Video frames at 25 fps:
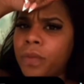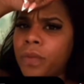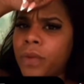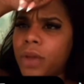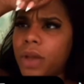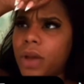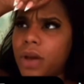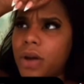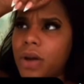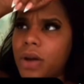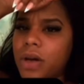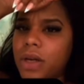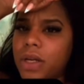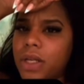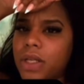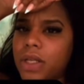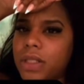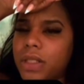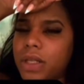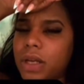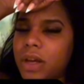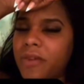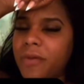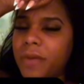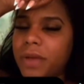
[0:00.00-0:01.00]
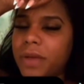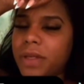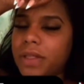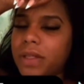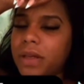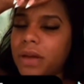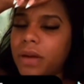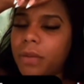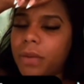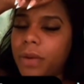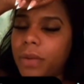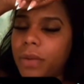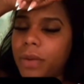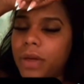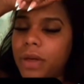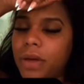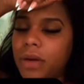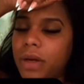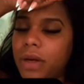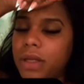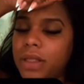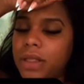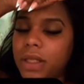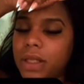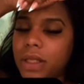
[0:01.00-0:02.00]
all this stuff, but it's like, bro, we know
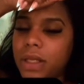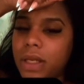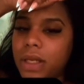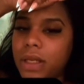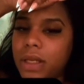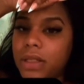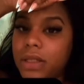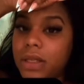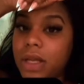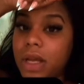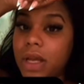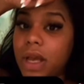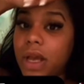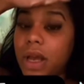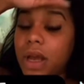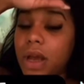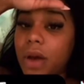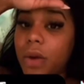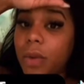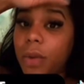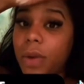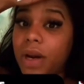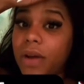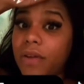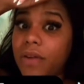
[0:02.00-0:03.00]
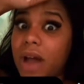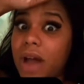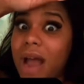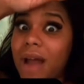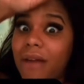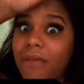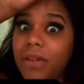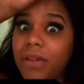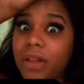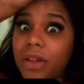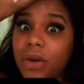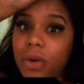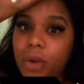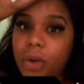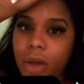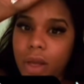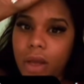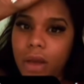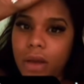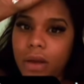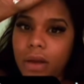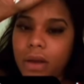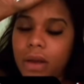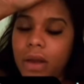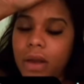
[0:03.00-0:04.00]
that's not the case. Whatever. I really don't
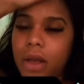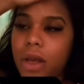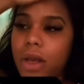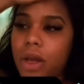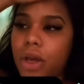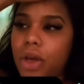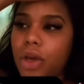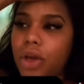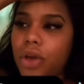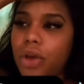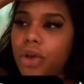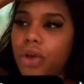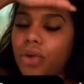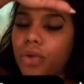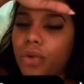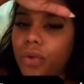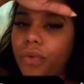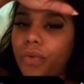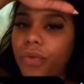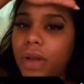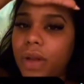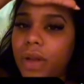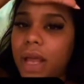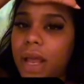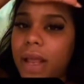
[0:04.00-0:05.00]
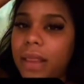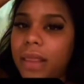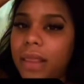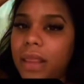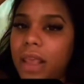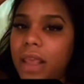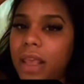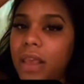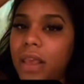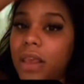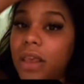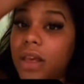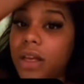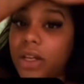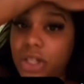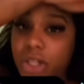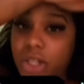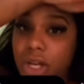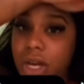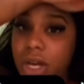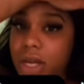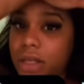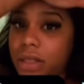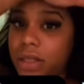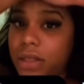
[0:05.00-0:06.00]
care. You feel like in your
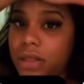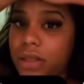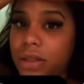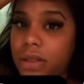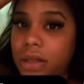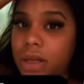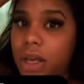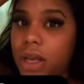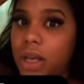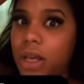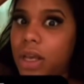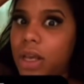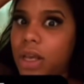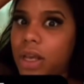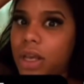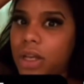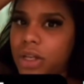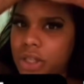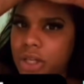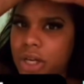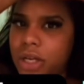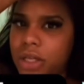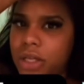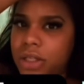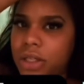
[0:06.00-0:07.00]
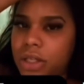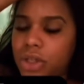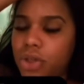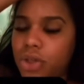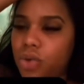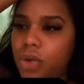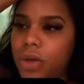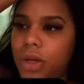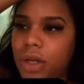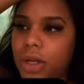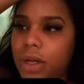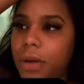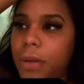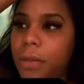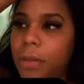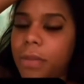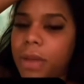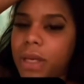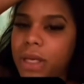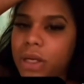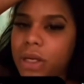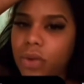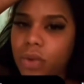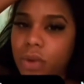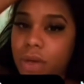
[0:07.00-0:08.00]
chest that you could
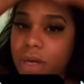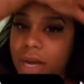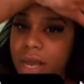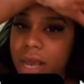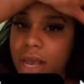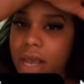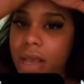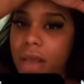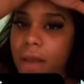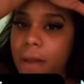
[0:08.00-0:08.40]
be doing that